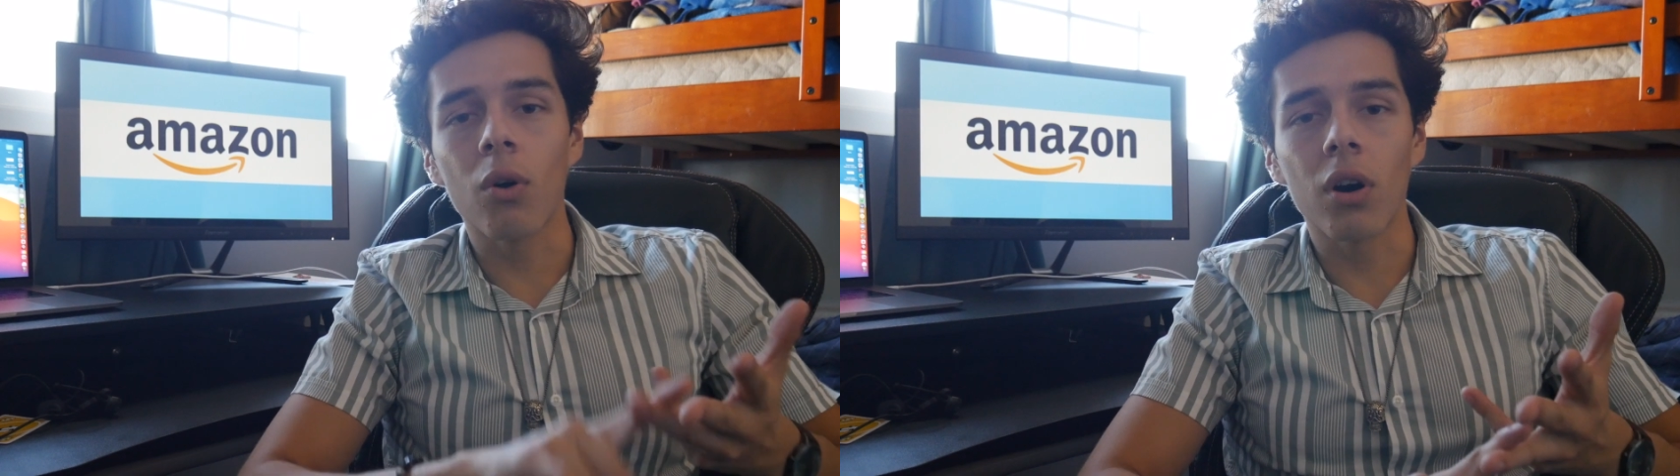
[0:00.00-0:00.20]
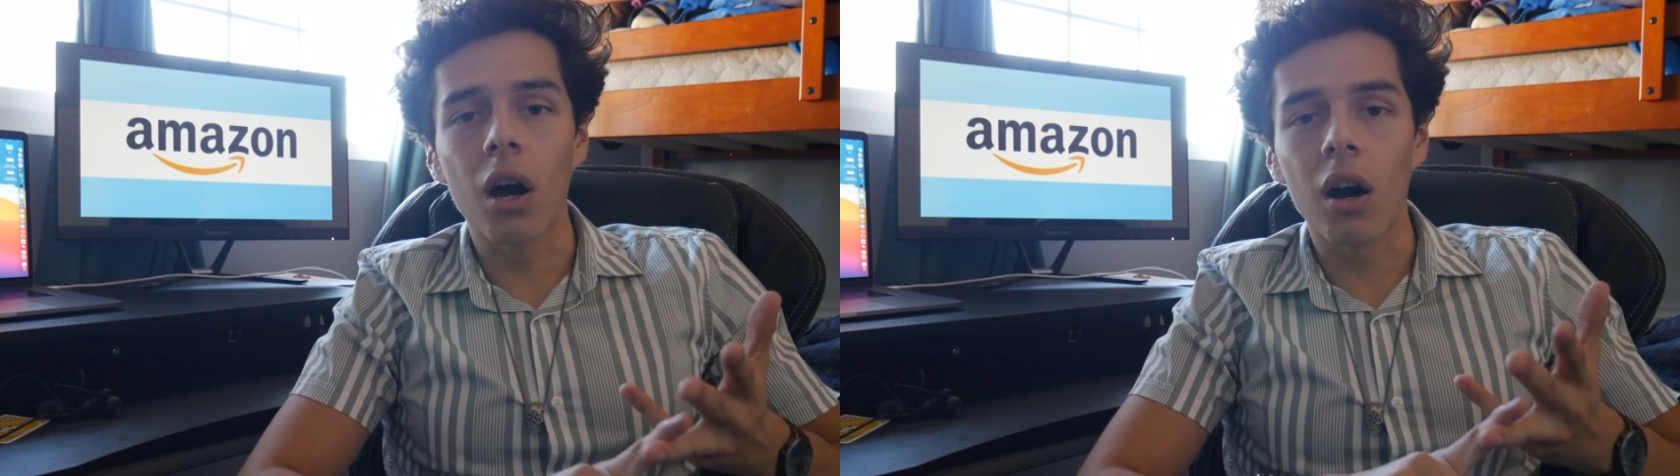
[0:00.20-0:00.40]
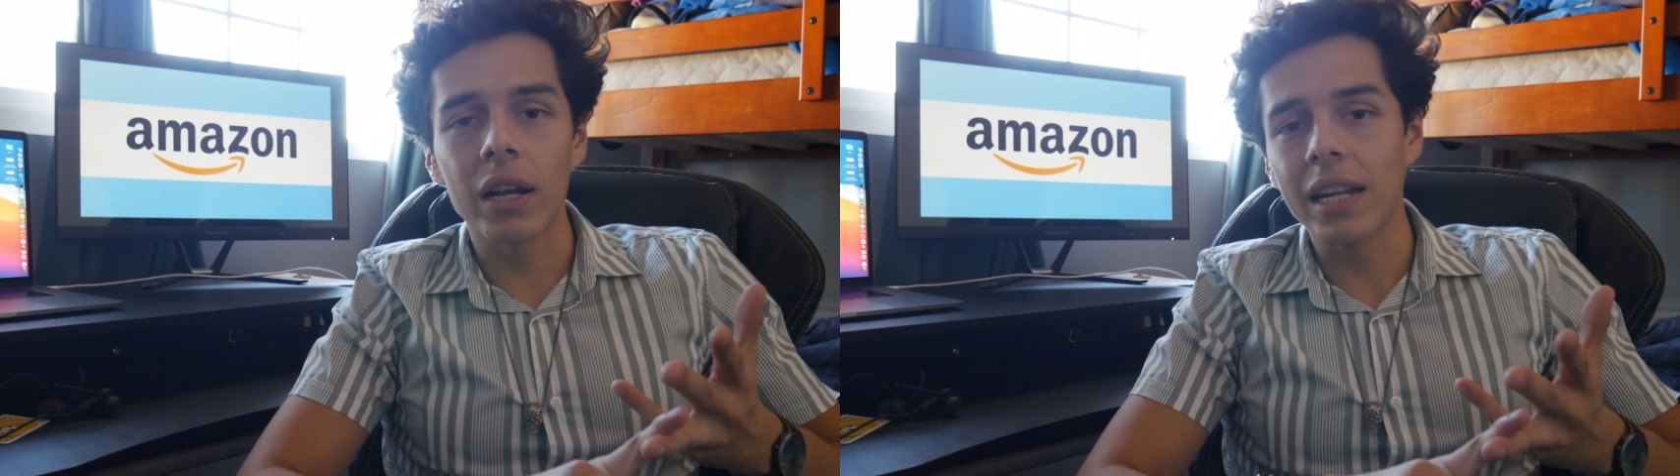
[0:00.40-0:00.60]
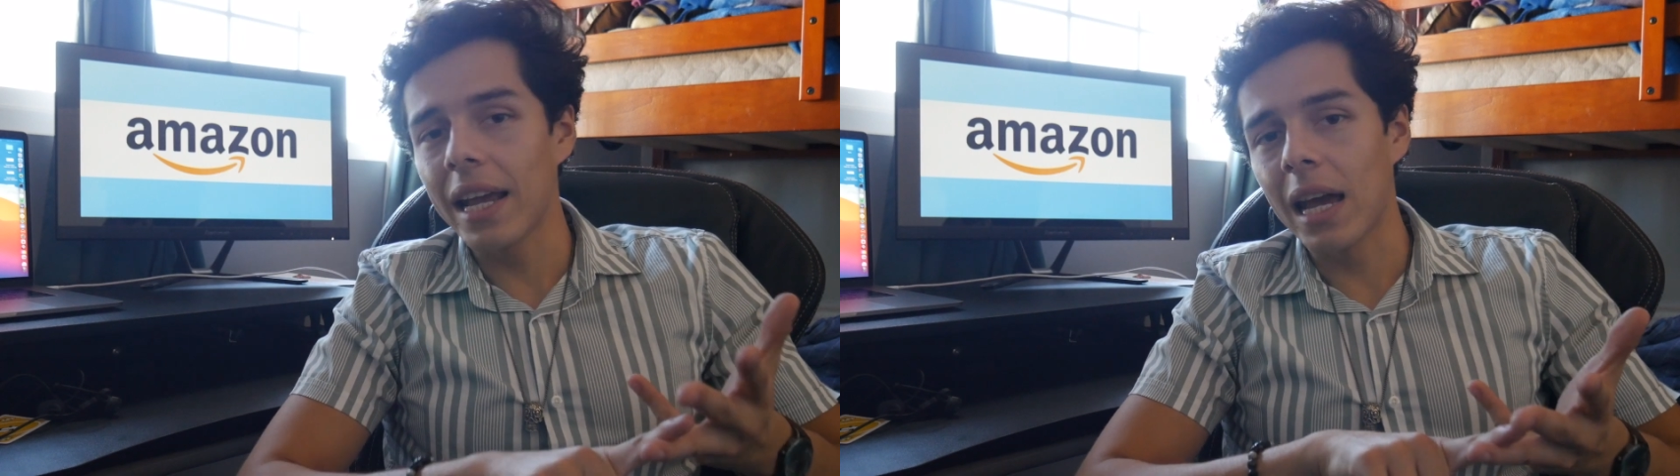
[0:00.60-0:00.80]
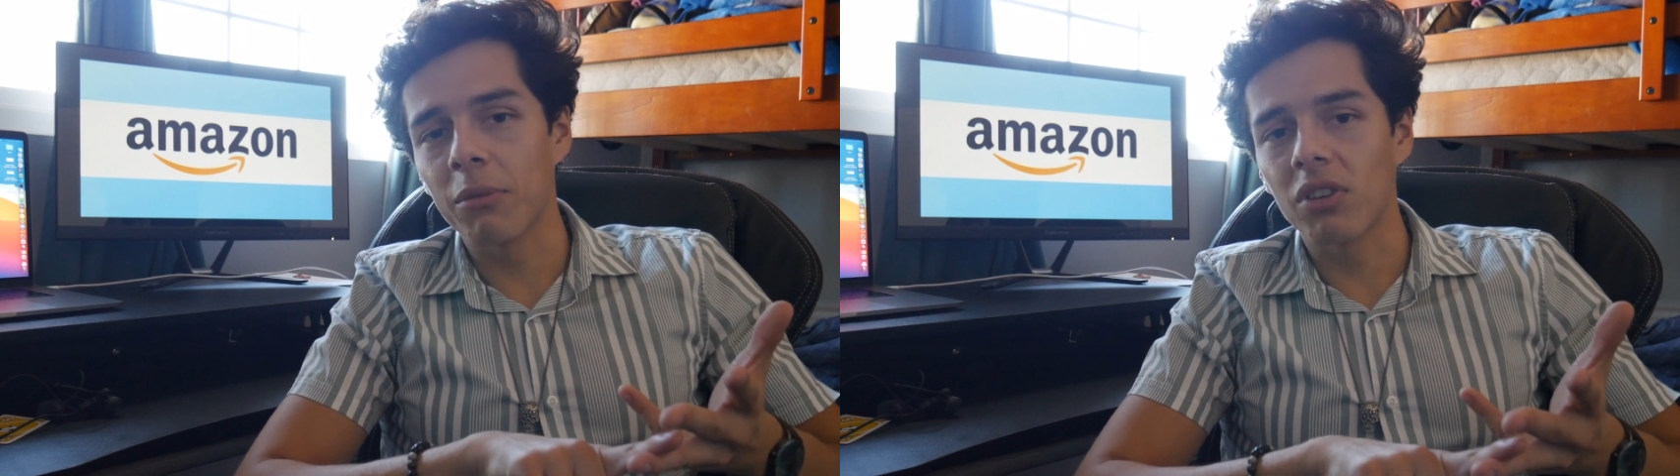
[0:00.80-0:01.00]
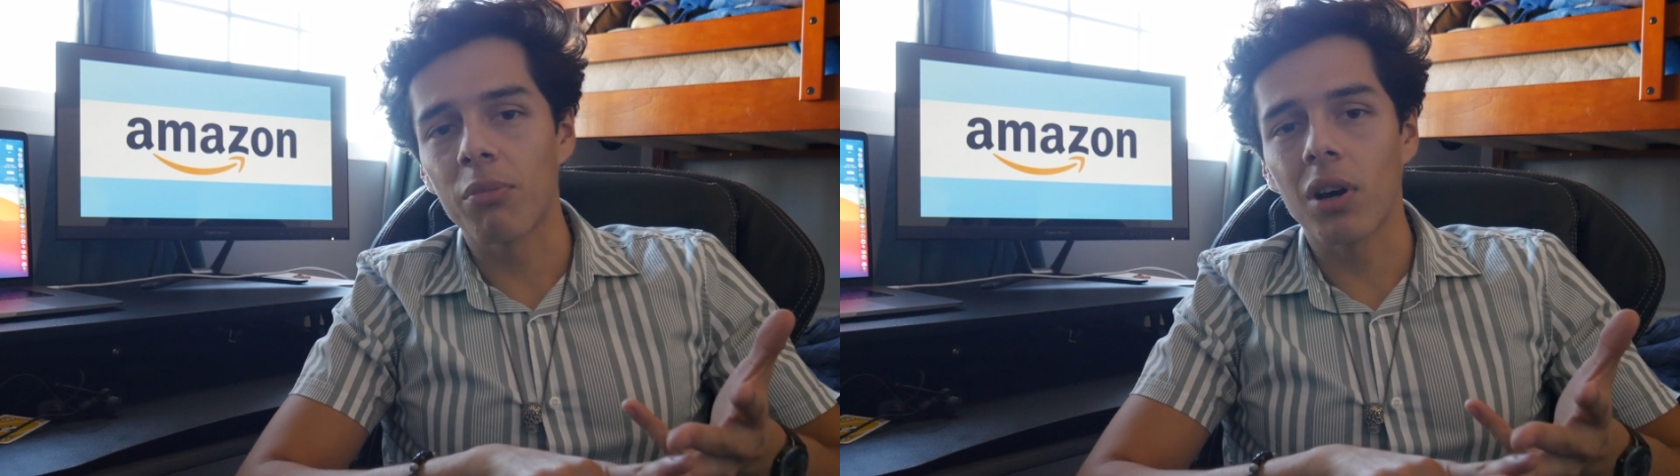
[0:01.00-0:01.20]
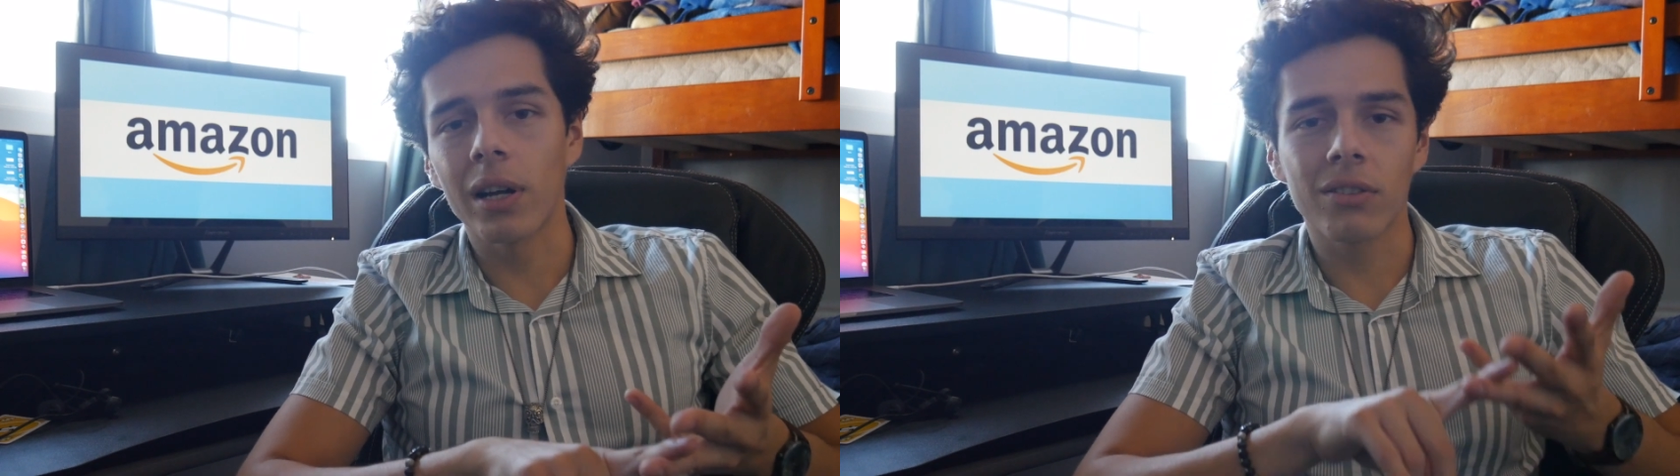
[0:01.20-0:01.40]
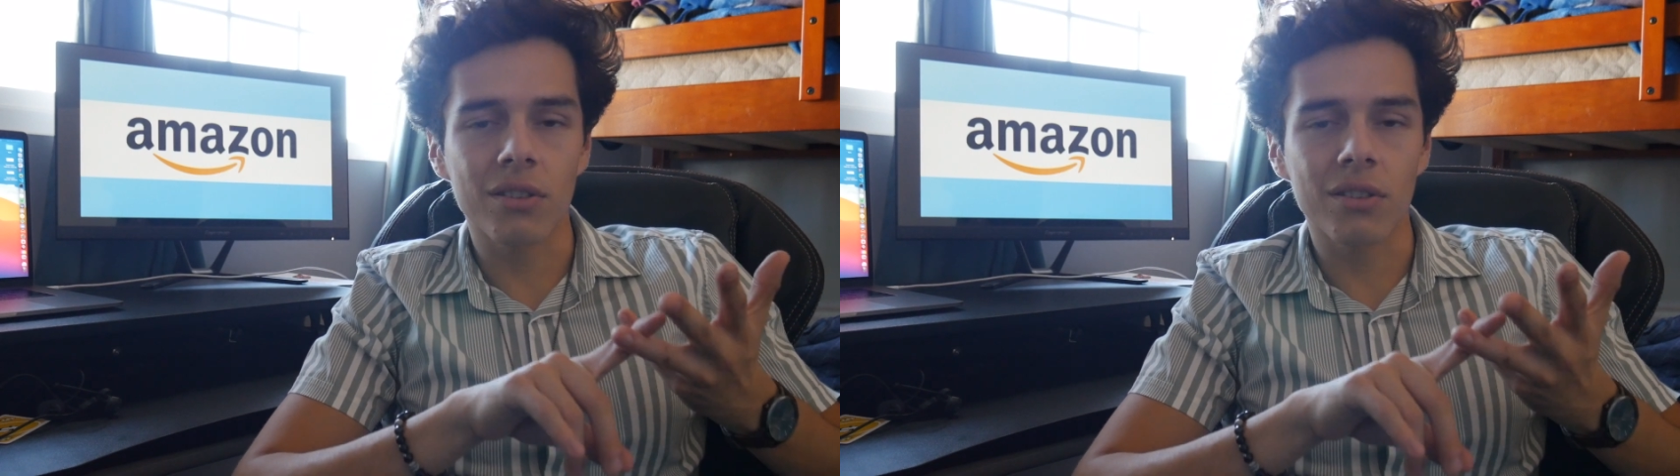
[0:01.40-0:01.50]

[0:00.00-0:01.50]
or on any Amazon product